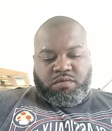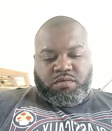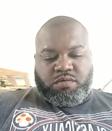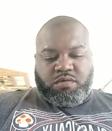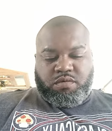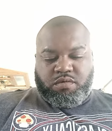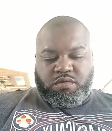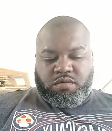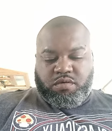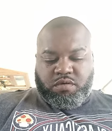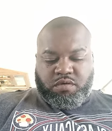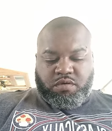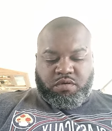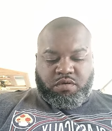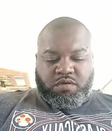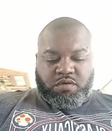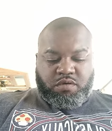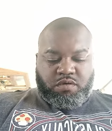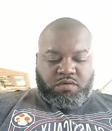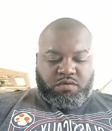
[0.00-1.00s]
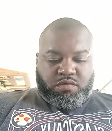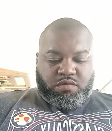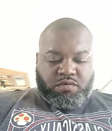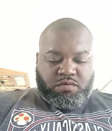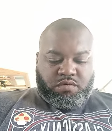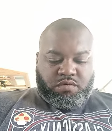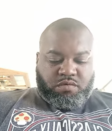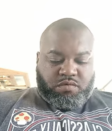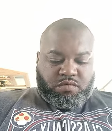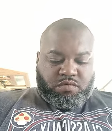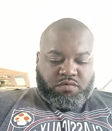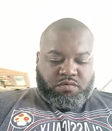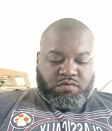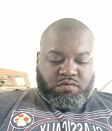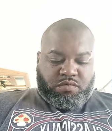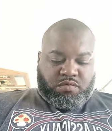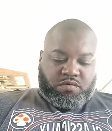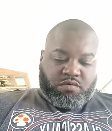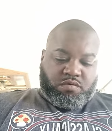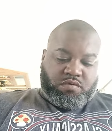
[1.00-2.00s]

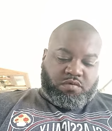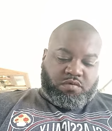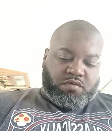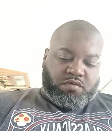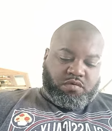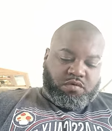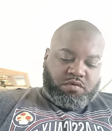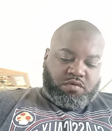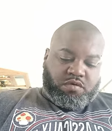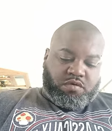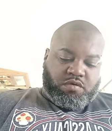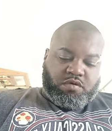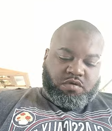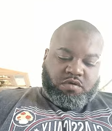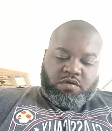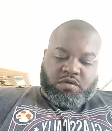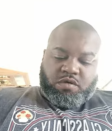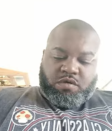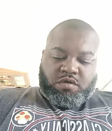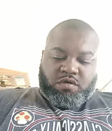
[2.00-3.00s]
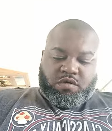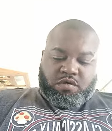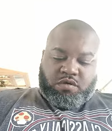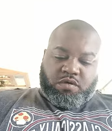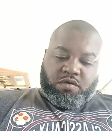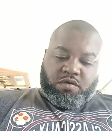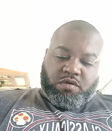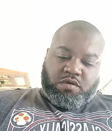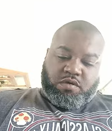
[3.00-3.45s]
[no speech]